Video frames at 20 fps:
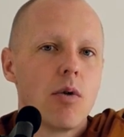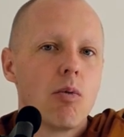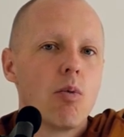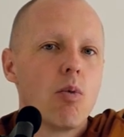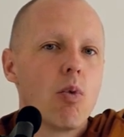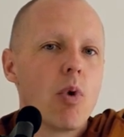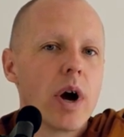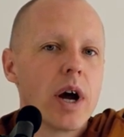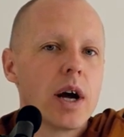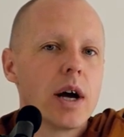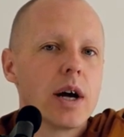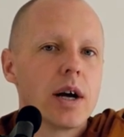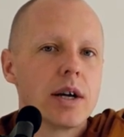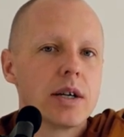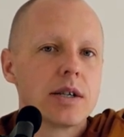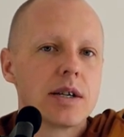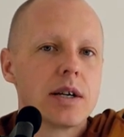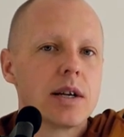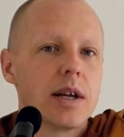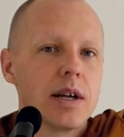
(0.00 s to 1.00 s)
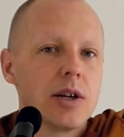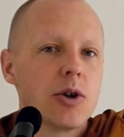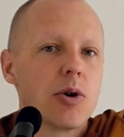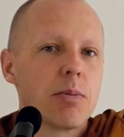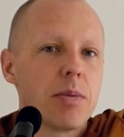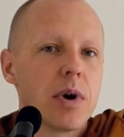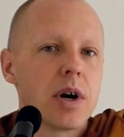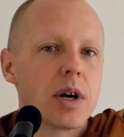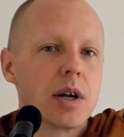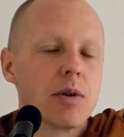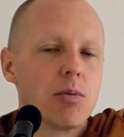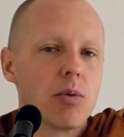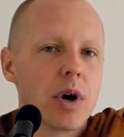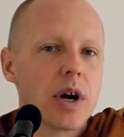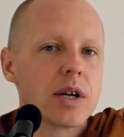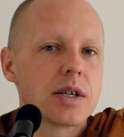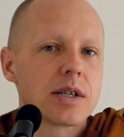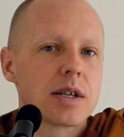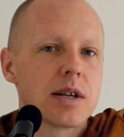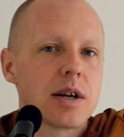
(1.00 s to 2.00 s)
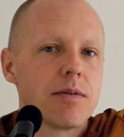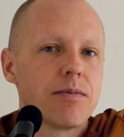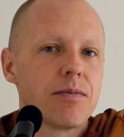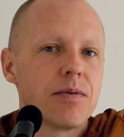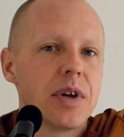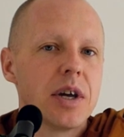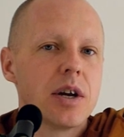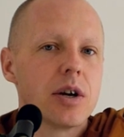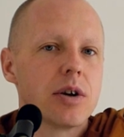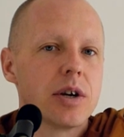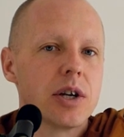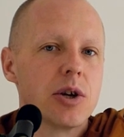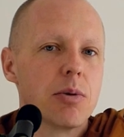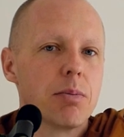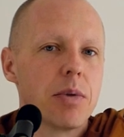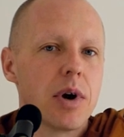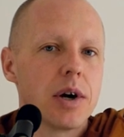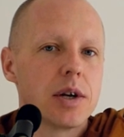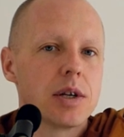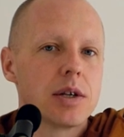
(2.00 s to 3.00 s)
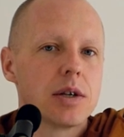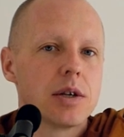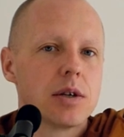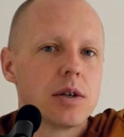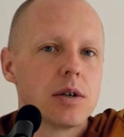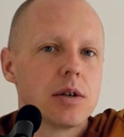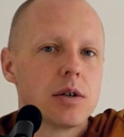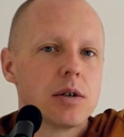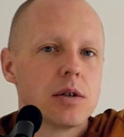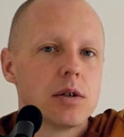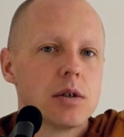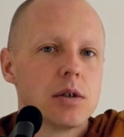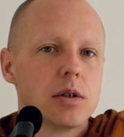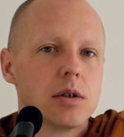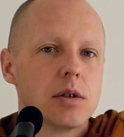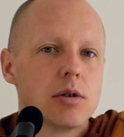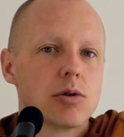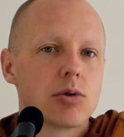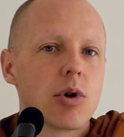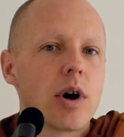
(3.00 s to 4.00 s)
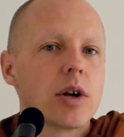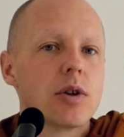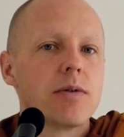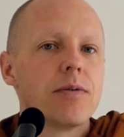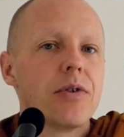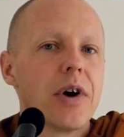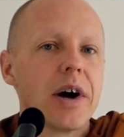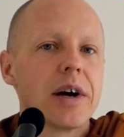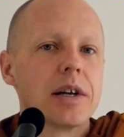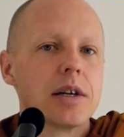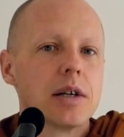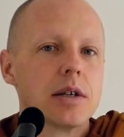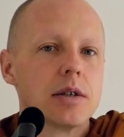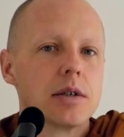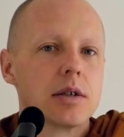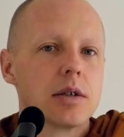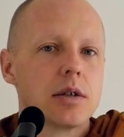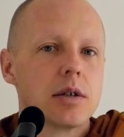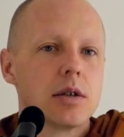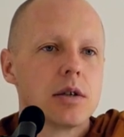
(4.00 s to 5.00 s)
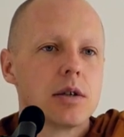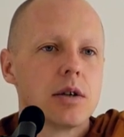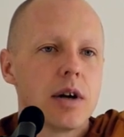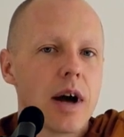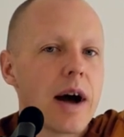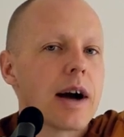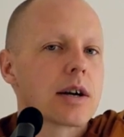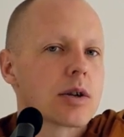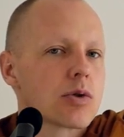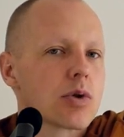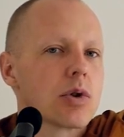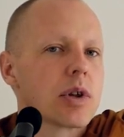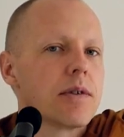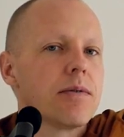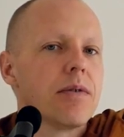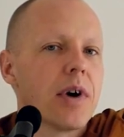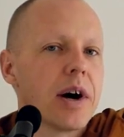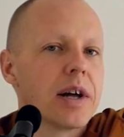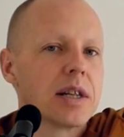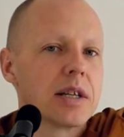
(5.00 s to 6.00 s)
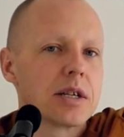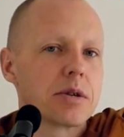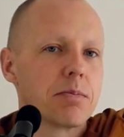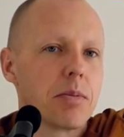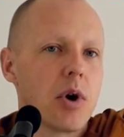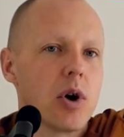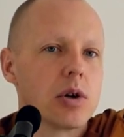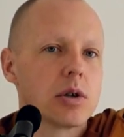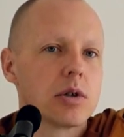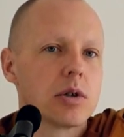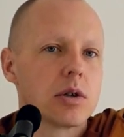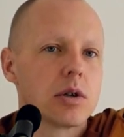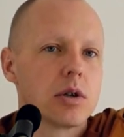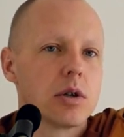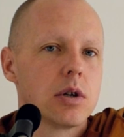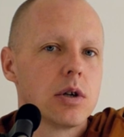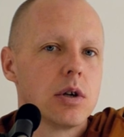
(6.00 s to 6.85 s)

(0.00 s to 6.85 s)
Where is it in your body? Where is the fear in your body? Try to find it. Actually find the spot.